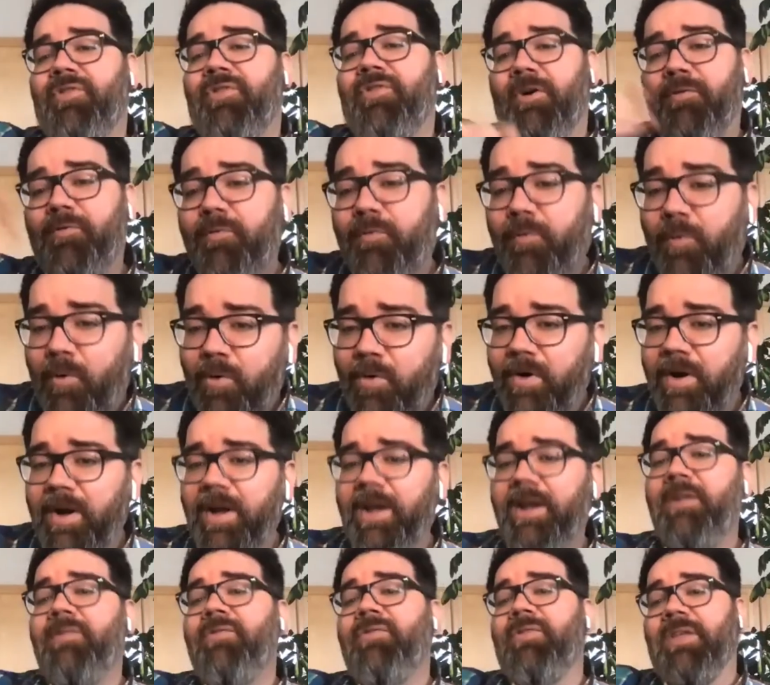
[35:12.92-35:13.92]
the
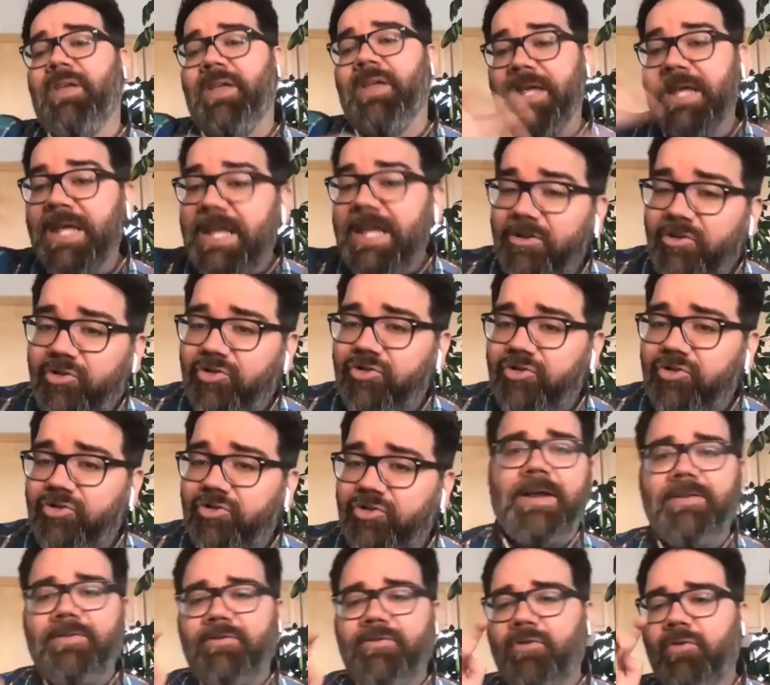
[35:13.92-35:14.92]
foreign, the
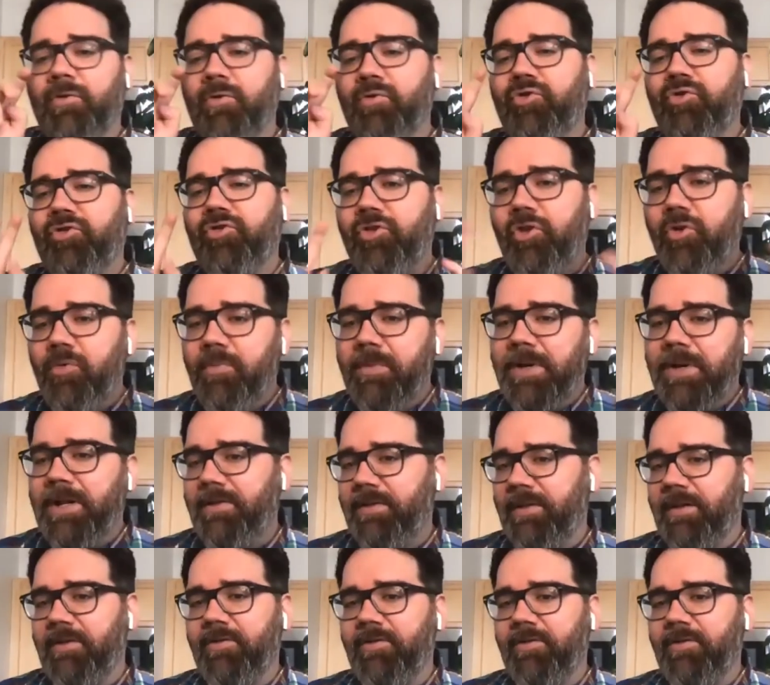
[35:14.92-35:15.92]
Eastern, right? So
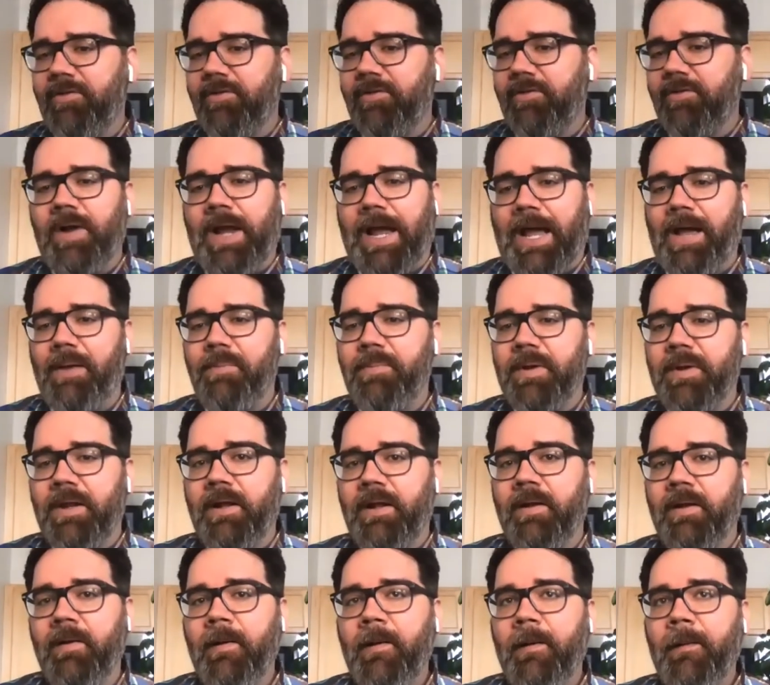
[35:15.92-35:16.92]
many things are
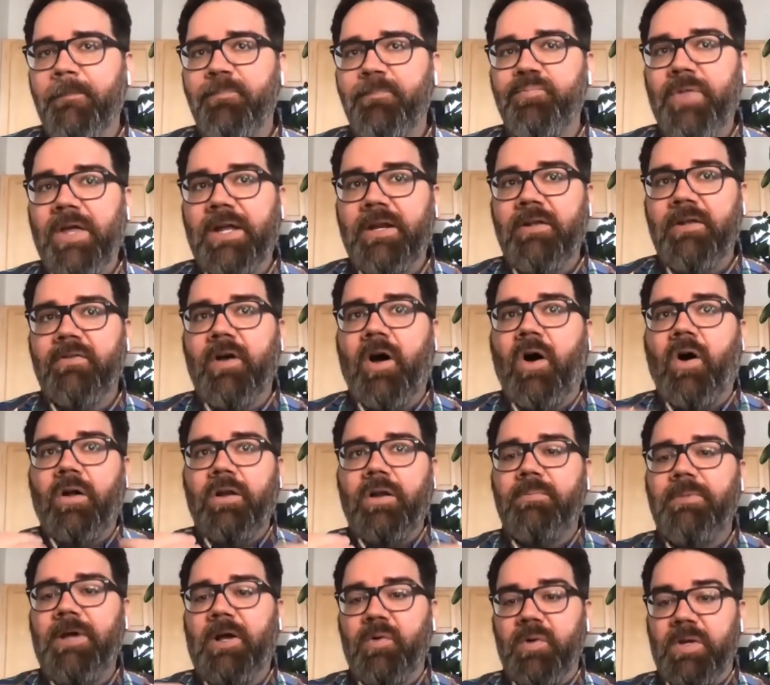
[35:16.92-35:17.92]
happening that is all
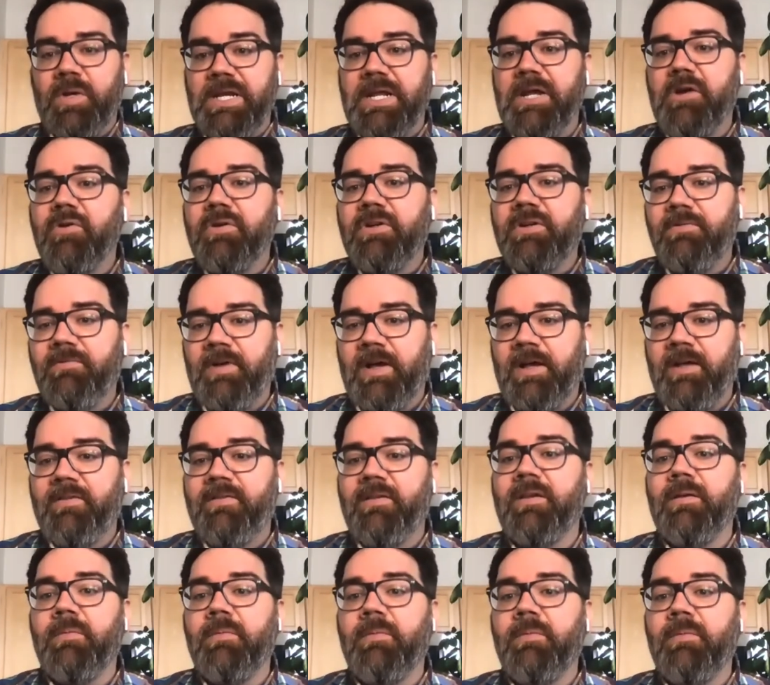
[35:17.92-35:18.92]
about
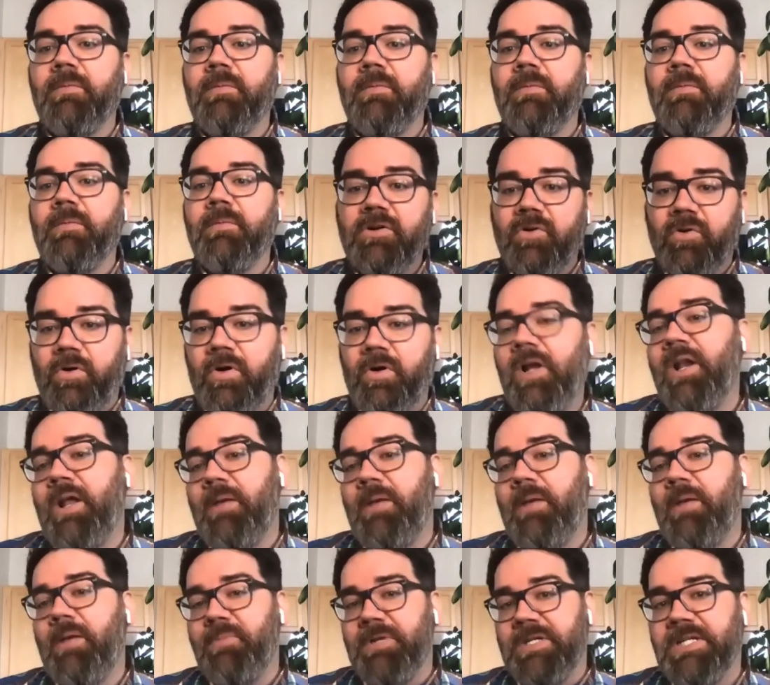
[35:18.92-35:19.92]
narrativizing medical and
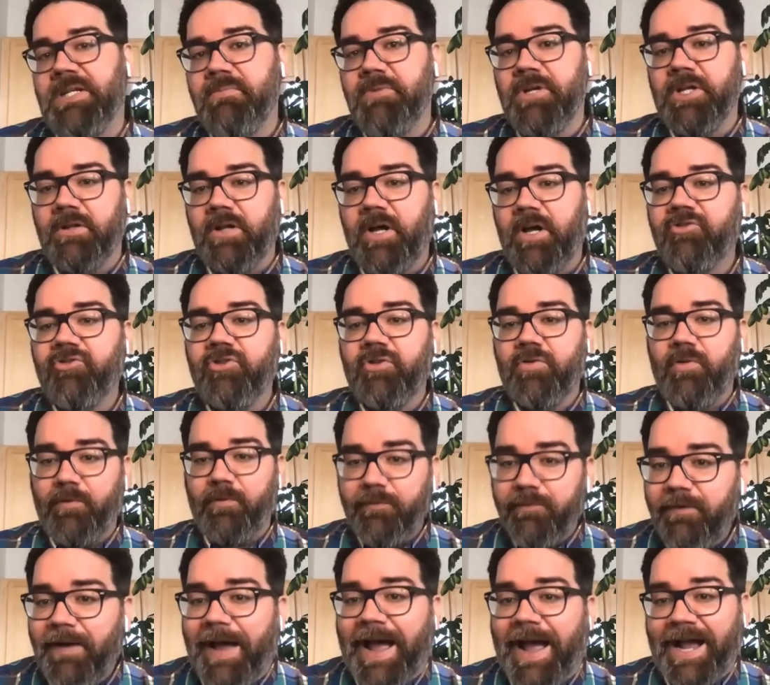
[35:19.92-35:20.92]
epidemiological
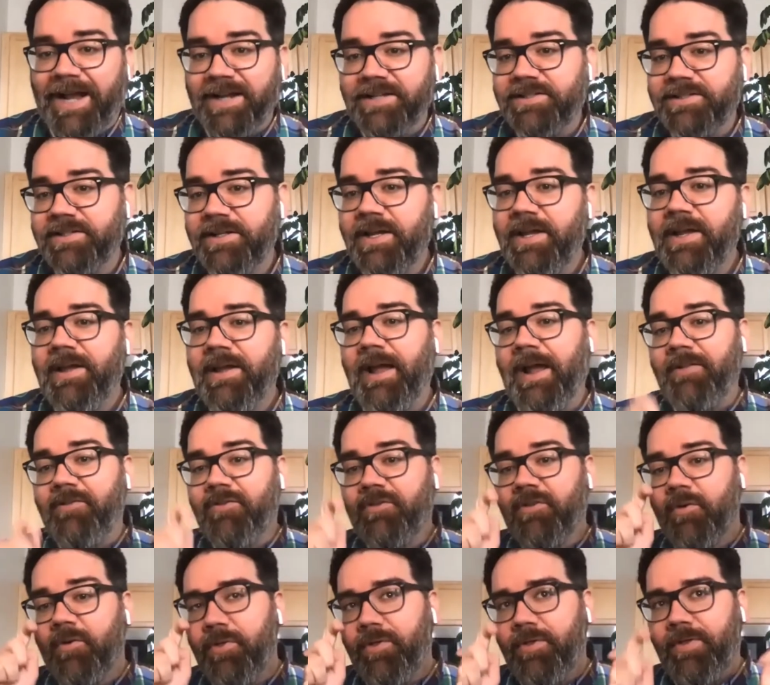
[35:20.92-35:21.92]
fact. And
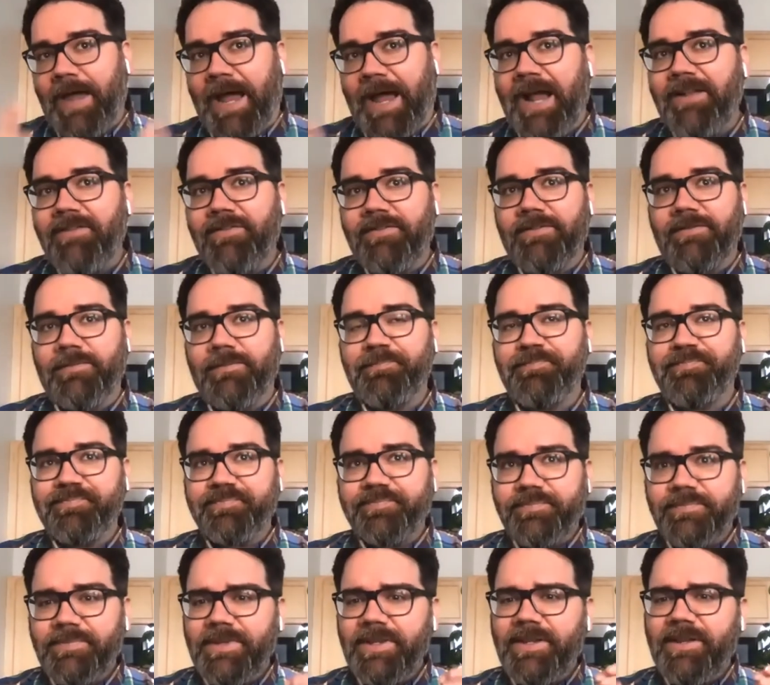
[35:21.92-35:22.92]
so that's
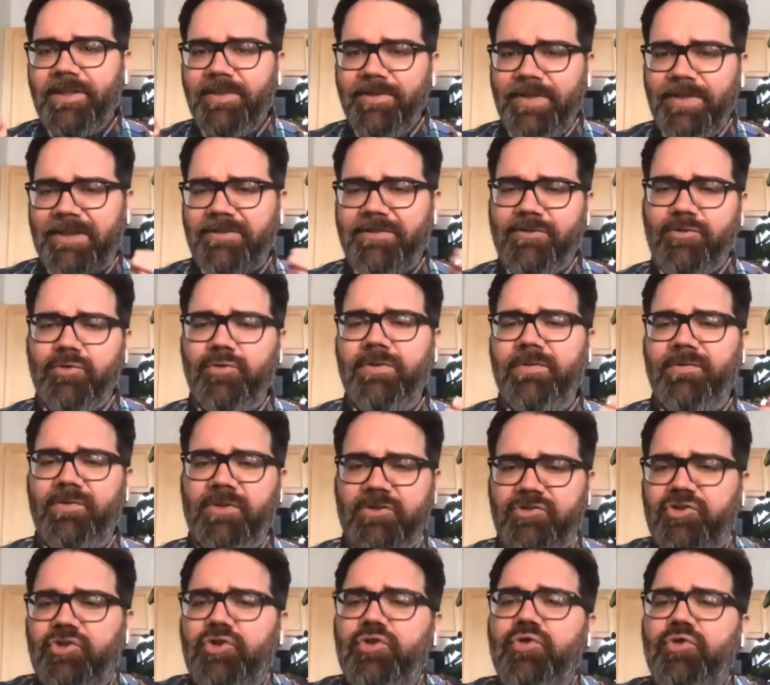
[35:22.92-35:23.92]
sort of
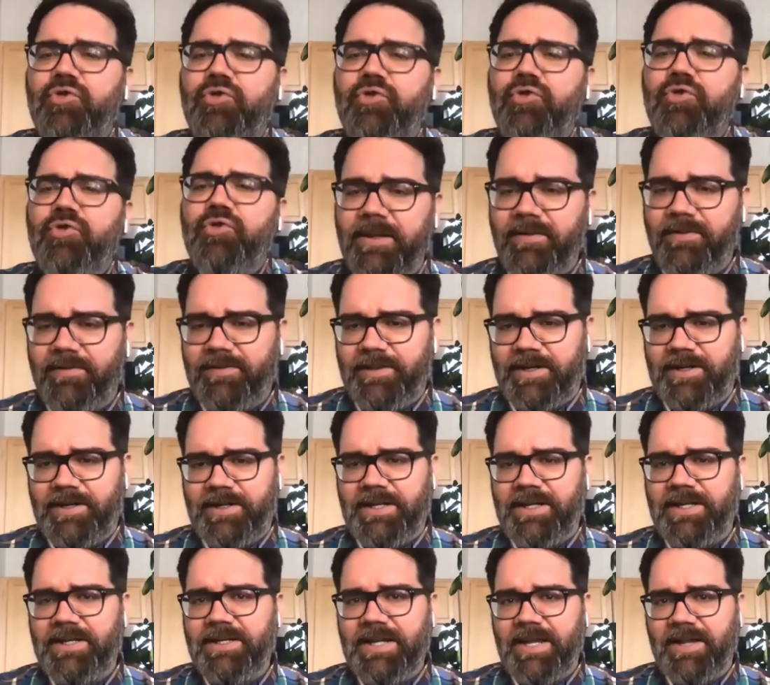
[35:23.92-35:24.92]
the two things that
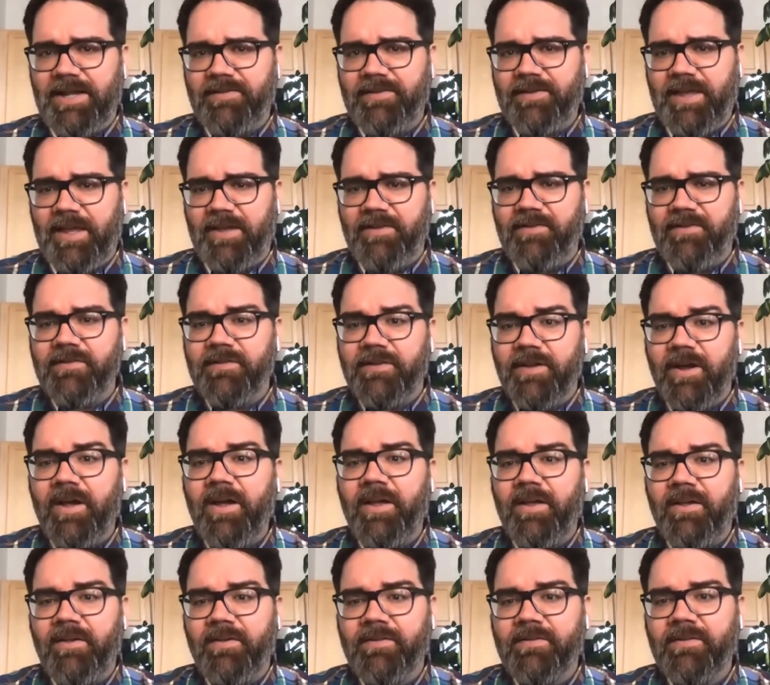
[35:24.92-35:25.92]
an index case
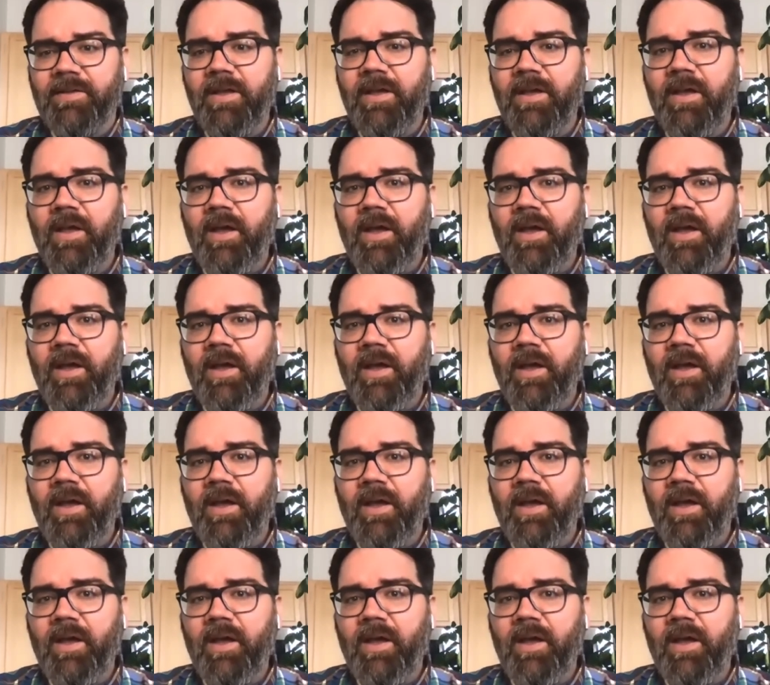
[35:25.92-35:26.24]
does